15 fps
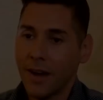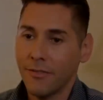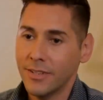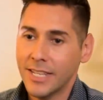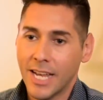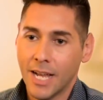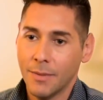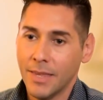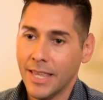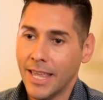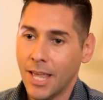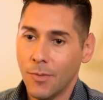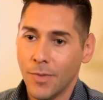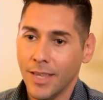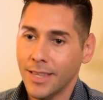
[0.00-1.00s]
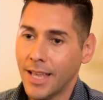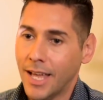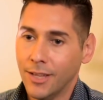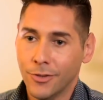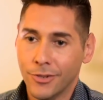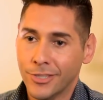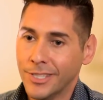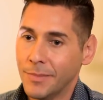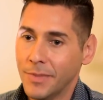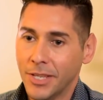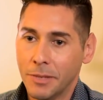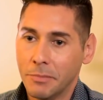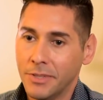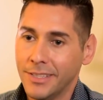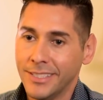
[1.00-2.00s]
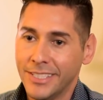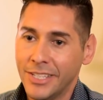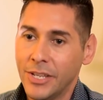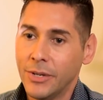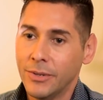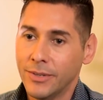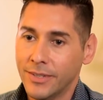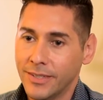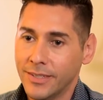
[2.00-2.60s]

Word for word: Every time he came in, I learned something completely new.